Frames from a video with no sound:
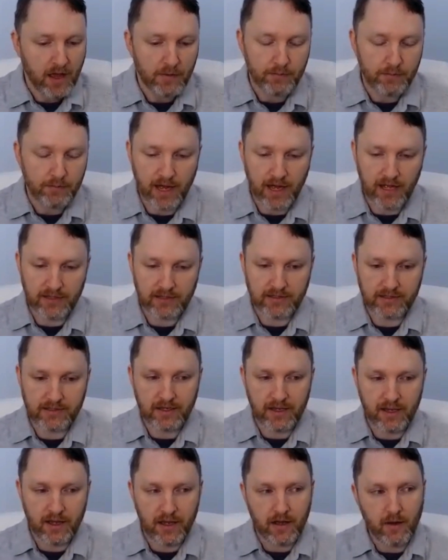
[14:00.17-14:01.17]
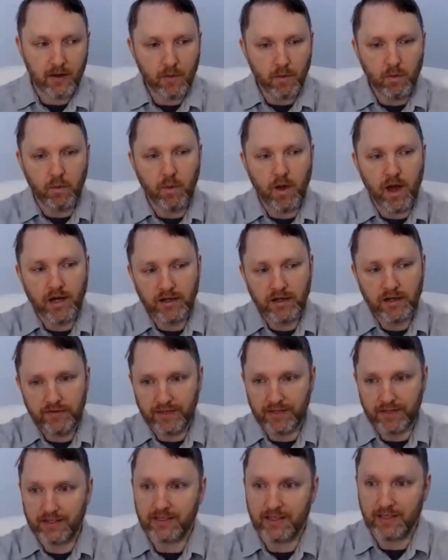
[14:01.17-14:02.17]
But one of
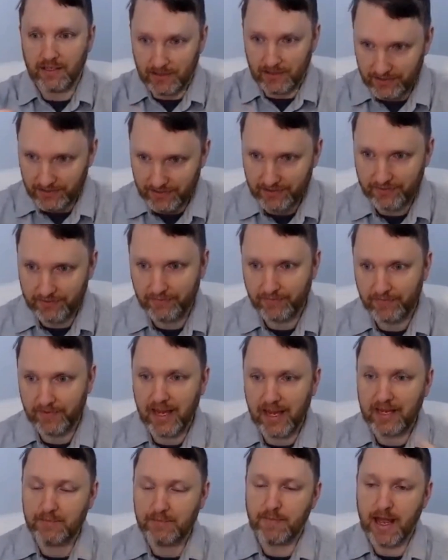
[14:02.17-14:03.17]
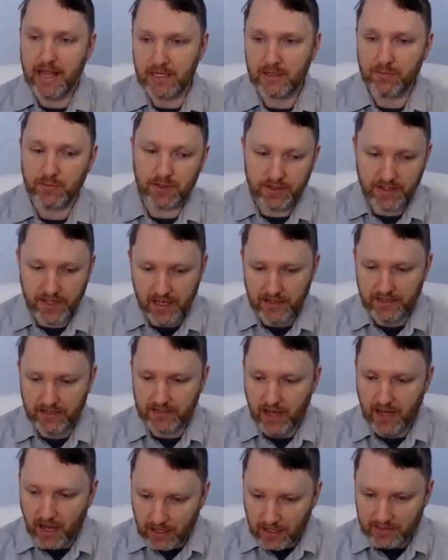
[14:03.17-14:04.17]
the skills in management that
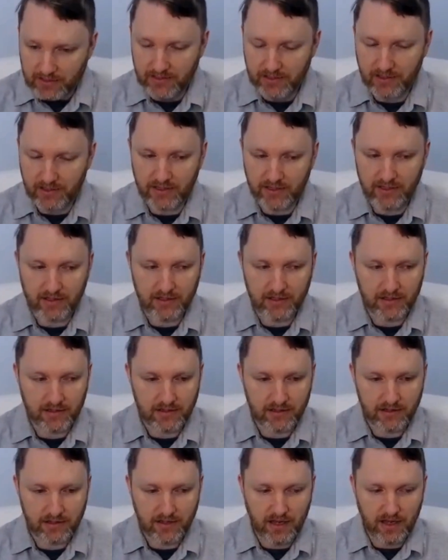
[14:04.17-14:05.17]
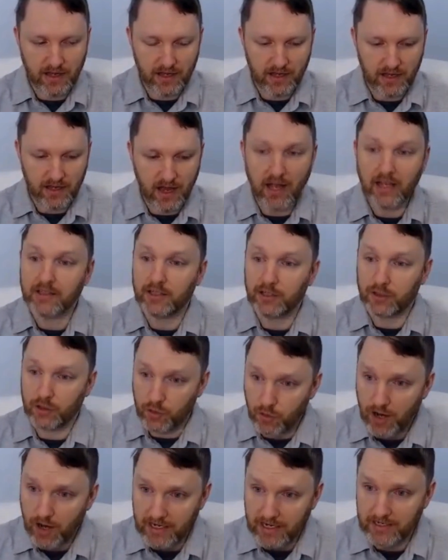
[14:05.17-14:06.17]
is under
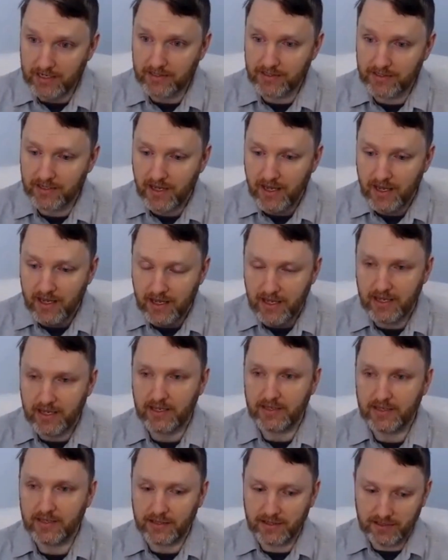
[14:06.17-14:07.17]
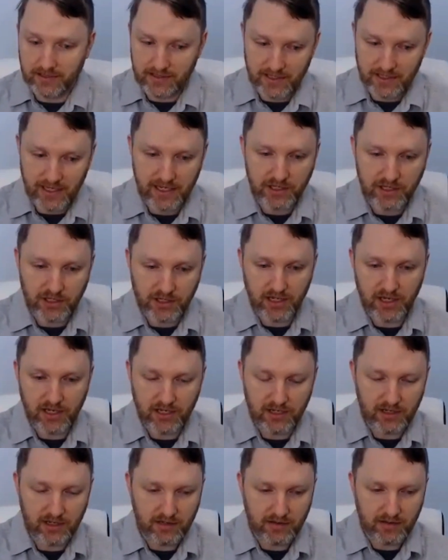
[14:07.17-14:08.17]
trained is
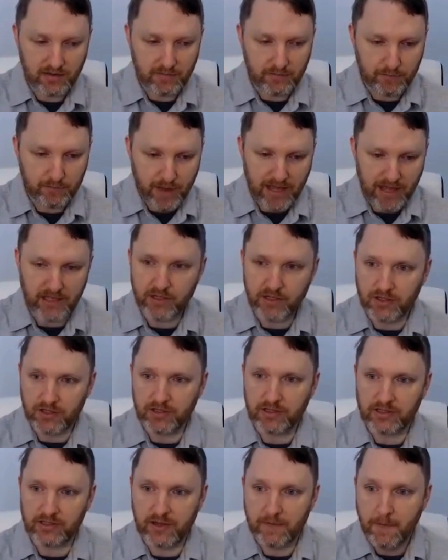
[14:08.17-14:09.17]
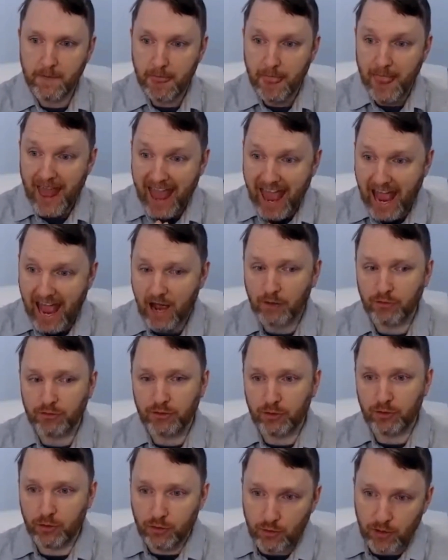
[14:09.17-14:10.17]
teaching managers how
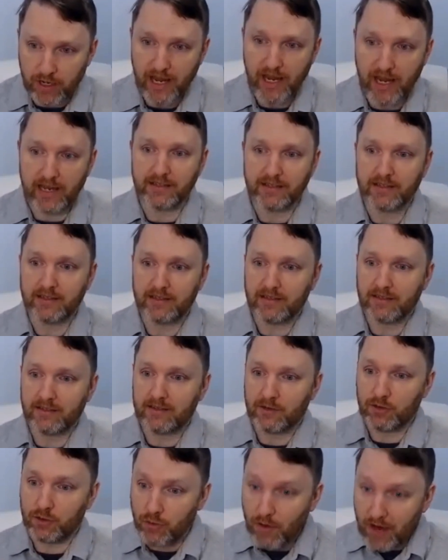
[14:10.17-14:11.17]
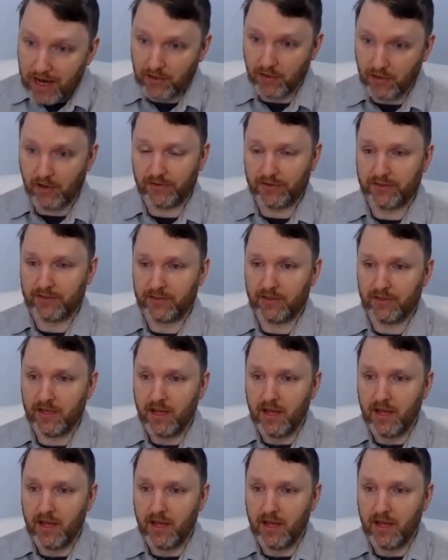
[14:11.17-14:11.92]
to create trade-offs.